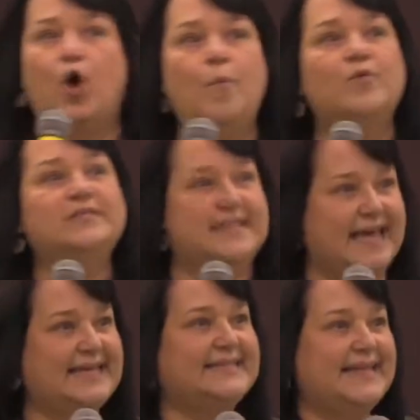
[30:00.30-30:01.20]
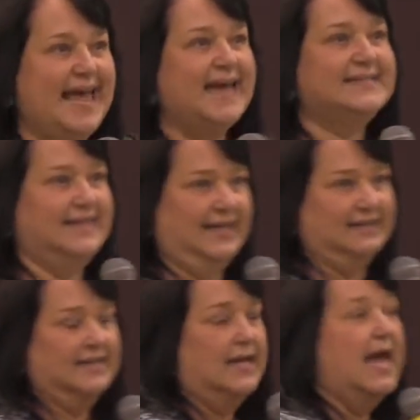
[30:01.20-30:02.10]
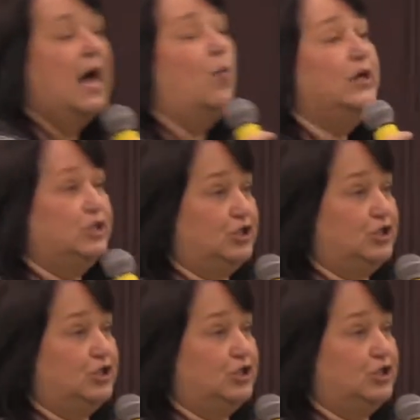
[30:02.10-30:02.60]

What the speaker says: Almost like it's an accident. I want